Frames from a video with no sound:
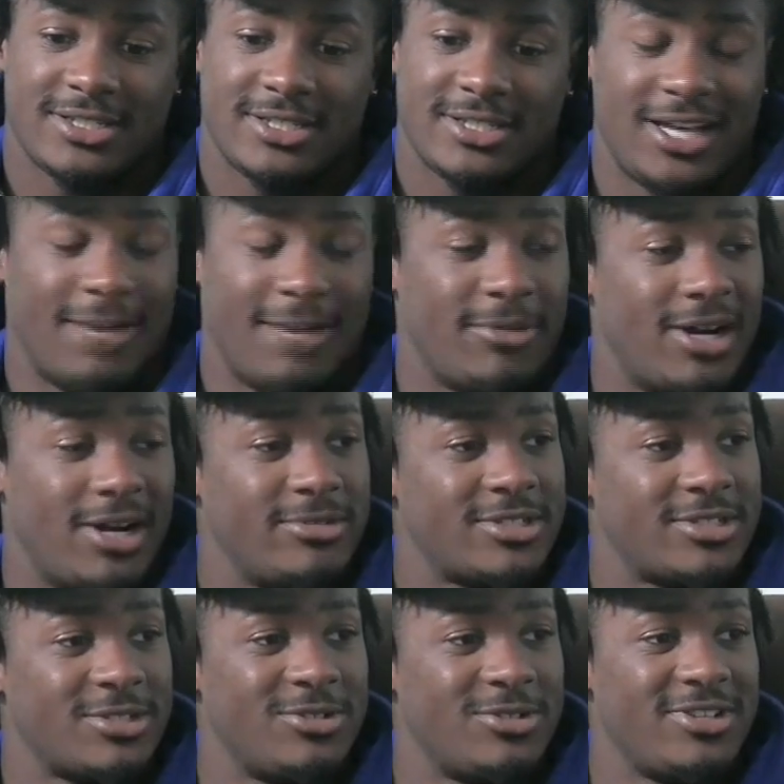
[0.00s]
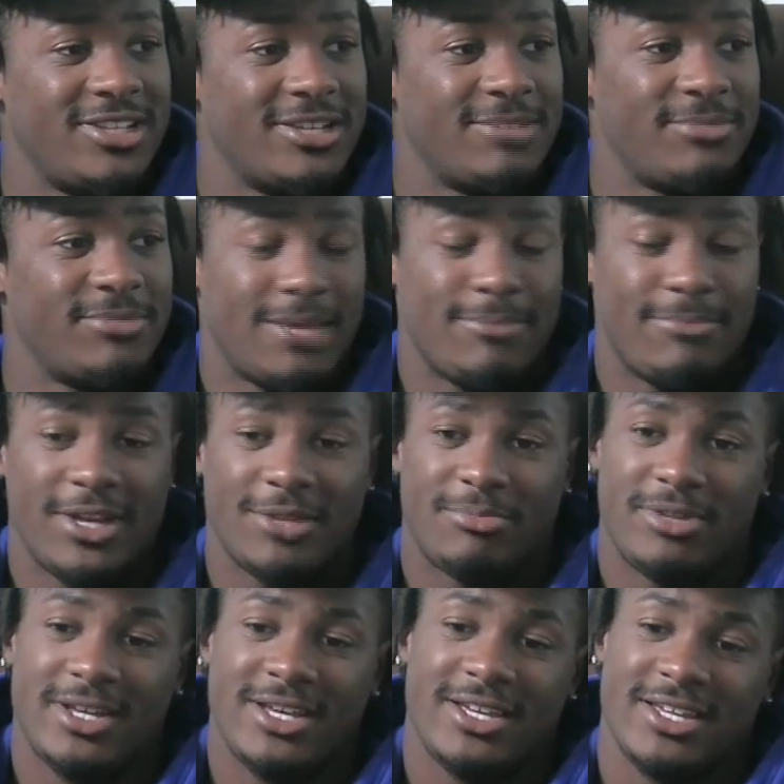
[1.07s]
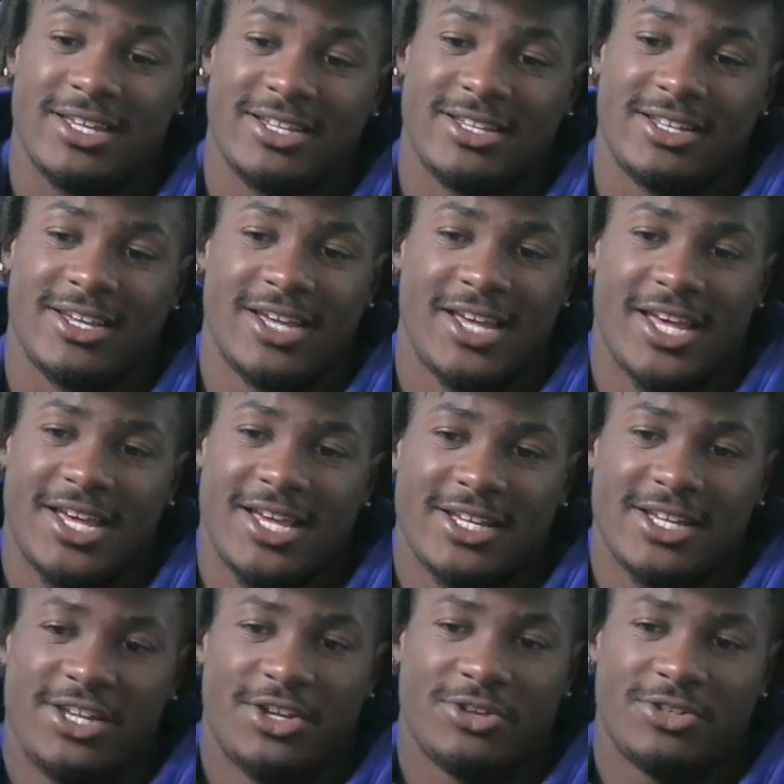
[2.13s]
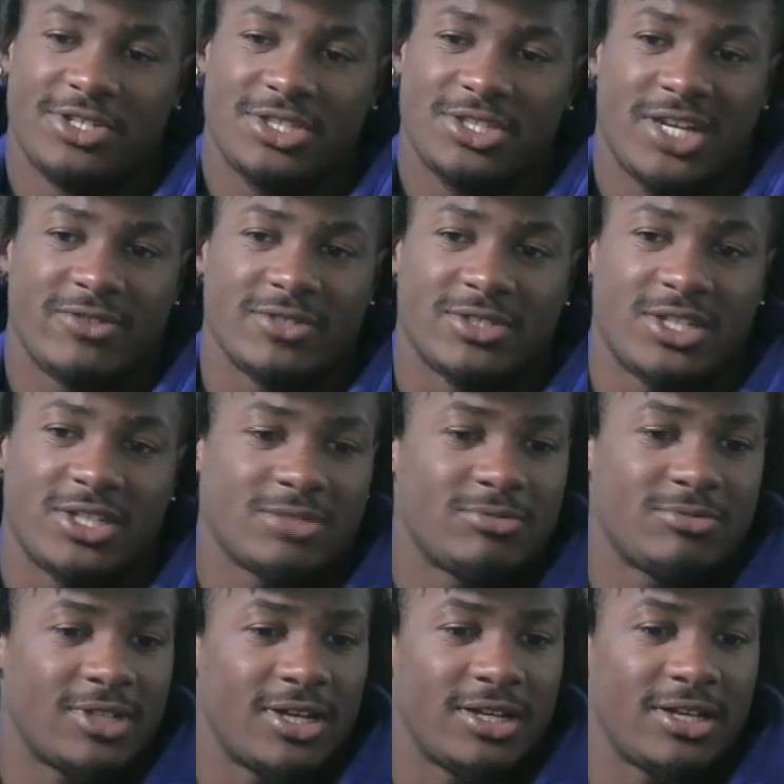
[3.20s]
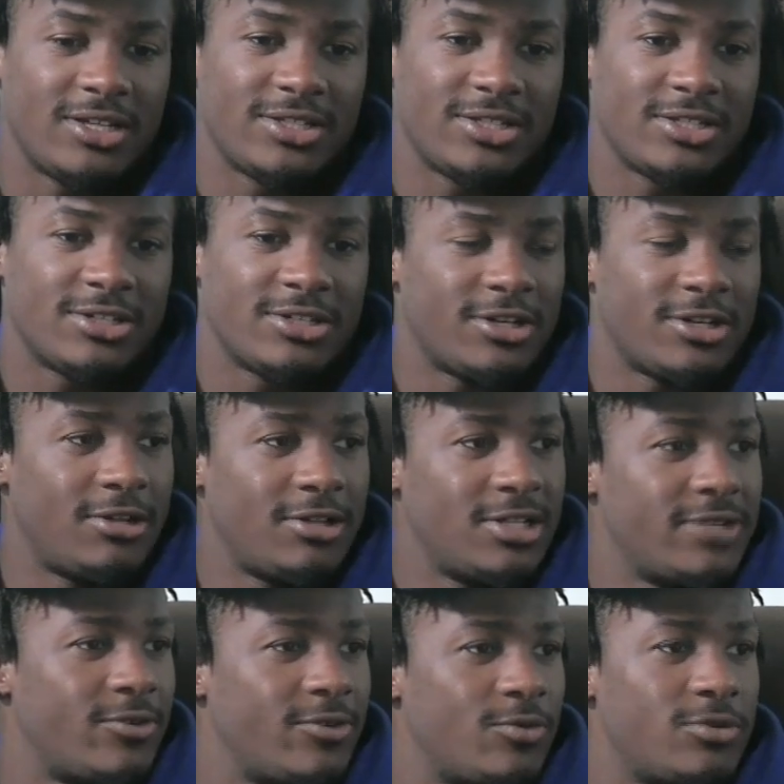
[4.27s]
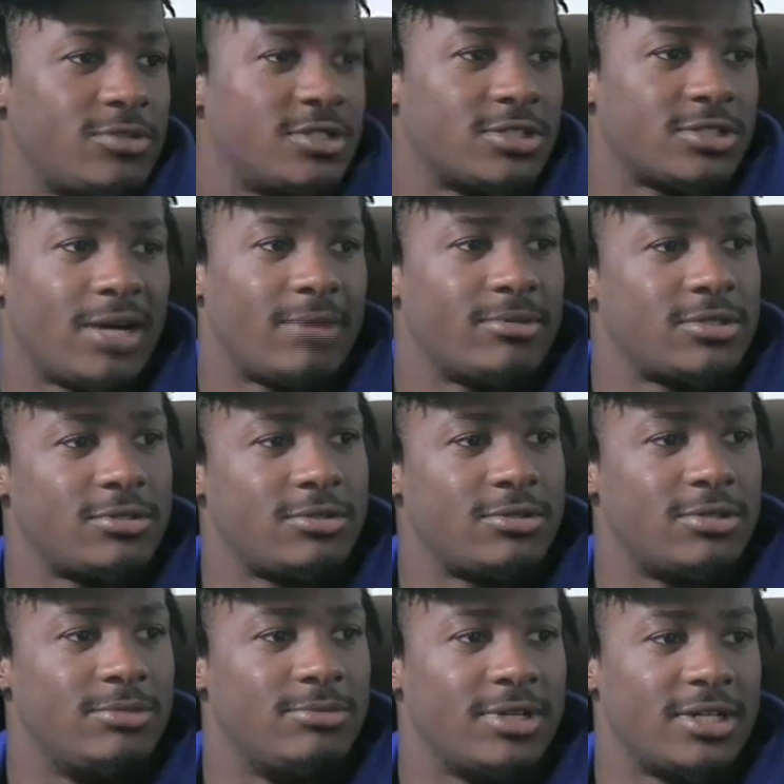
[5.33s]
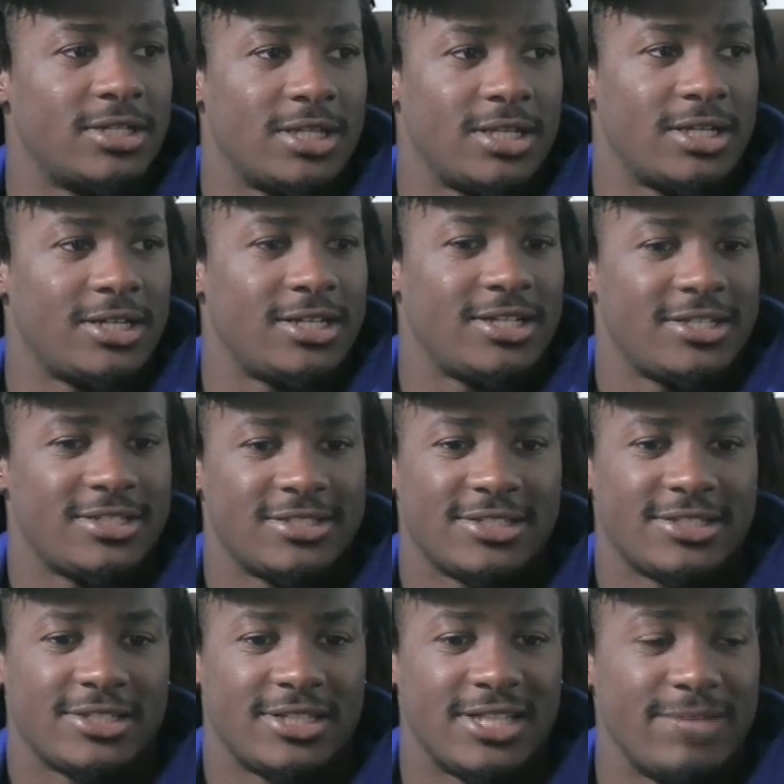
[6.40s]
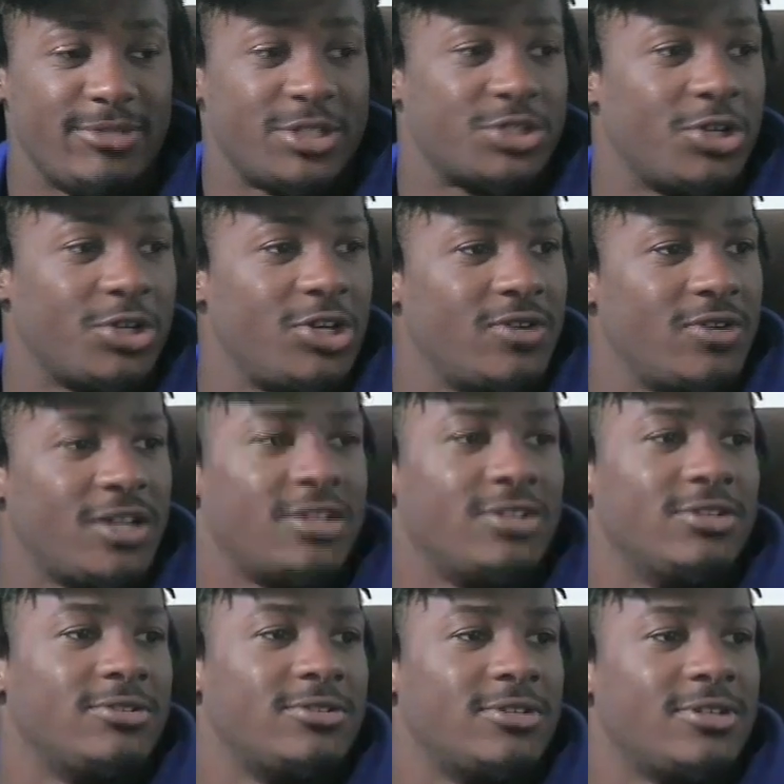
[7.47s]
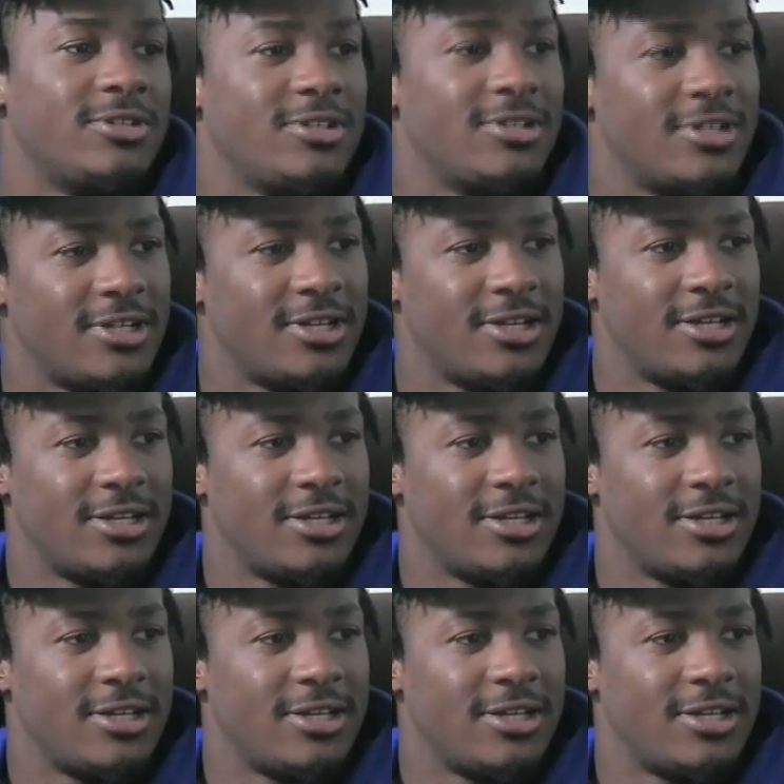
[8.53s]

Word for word: Got my opportunity. I mean, I made a play. And, you know, just ever since, I'm like, all I ever want is an opportunity, man. Like, let me show you I can do it. Yeah.